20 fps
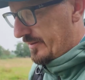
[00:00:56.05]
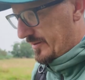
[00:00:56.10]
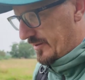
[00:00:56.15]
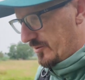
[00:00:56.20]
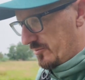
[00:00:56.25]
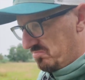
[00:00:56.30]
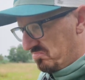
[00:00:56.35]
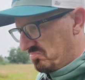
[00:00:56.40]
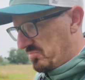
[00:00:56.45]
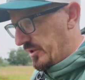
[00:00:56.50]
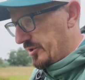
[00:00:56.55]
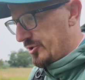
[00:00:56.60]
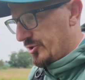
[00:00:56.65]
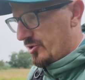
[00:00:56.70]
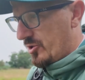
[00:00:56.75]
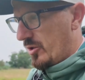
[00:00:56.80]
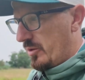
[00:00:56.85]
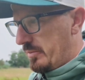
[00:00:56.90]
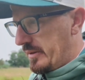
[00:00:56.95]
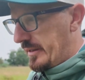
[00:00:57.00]
So it's just
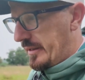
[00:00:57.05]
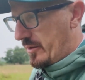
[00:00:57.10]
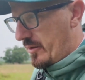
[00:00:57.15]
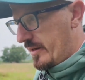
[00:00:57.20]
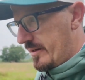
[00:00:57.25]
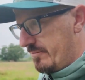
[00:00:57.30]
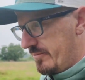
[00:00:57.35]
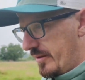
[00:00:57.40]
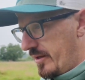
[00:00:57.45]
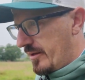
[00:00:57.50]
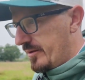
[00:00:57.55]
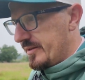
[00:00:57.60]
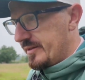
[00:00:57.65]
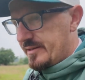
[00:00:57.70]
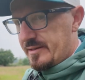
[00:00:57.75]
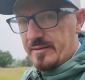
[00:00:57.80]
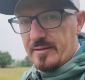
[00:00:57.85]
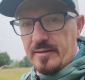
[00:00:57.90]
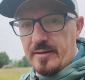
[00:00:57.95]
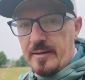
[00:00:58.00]
going to be kind of an
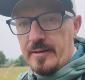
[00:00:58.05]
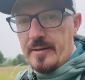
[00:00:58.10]
honest